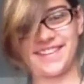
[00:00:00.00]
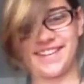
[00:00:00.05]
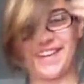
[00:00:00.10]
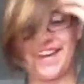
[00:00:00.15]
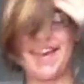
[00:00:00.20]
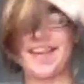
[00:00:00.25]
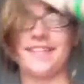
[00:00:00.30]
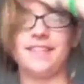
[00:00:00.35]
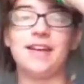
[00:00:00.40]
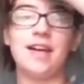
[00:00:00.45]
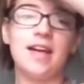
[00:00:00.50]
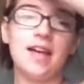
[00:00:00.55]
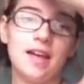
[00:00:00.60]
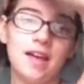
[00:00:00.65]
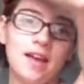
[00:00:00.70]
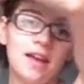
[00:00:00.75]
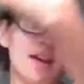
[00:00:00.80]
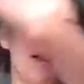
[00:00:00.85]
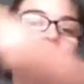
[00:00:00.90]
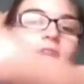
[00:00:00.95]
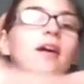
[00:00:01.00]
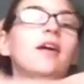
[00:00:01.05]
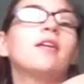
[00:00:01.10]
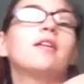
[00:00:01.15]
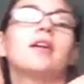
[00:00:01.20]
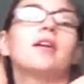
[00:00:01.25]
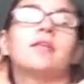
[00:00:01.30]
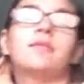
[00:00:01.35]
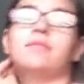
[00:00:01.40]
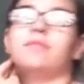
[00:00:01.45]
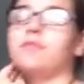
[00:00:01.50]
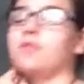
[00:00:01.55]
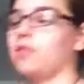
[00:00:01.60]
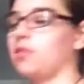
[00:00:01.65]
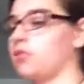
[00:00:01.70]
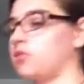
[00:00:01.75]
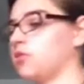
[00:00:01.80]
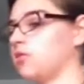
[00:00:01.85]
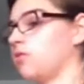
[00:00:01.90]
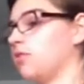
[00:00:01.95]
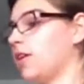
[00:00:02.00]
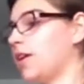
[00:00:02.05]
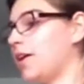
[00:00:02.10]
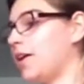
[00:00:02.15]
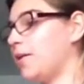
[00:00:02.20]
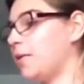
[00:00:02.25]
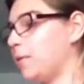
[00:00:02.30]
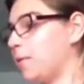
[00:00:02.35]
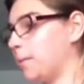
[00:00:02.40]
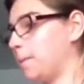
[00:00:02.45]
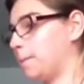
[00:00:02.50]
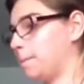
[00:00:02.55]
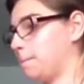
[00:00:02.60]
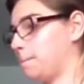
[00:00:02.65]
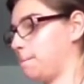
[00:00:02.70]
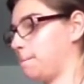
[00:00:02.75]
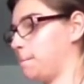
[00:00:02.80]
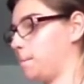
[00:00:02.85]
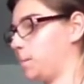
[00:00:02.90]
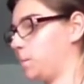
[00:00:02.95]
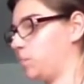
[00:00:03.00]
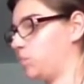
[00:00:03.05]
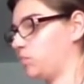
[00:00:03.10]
Okay. All right. So now on stupid